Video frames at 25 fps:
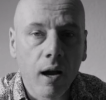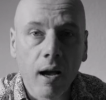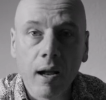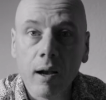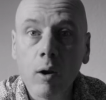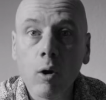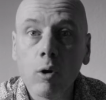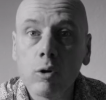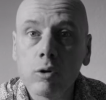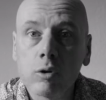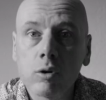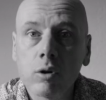a
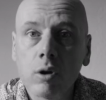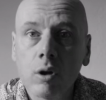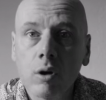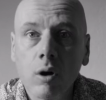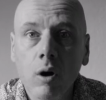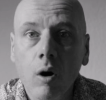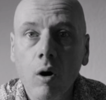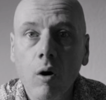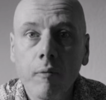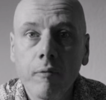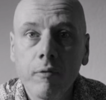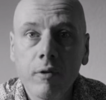lot
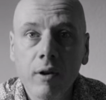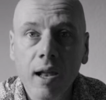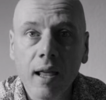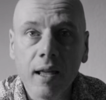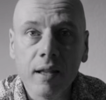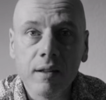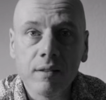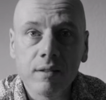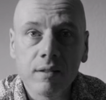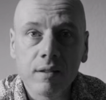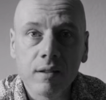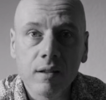of
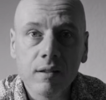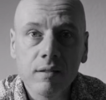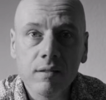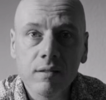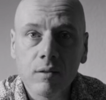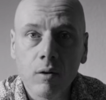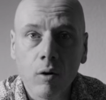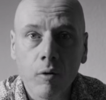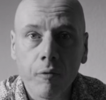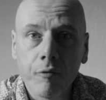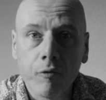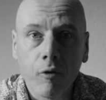
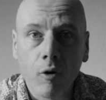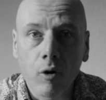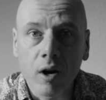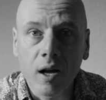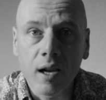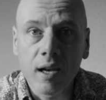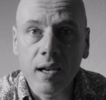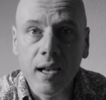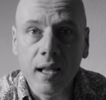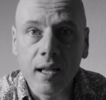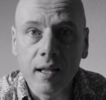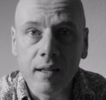lenses or
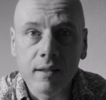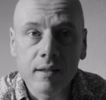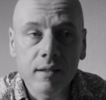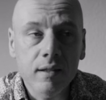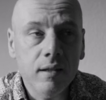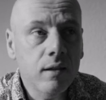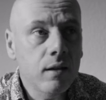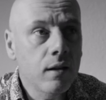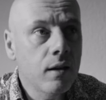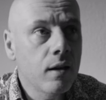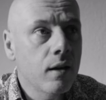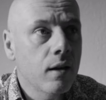focal
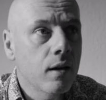length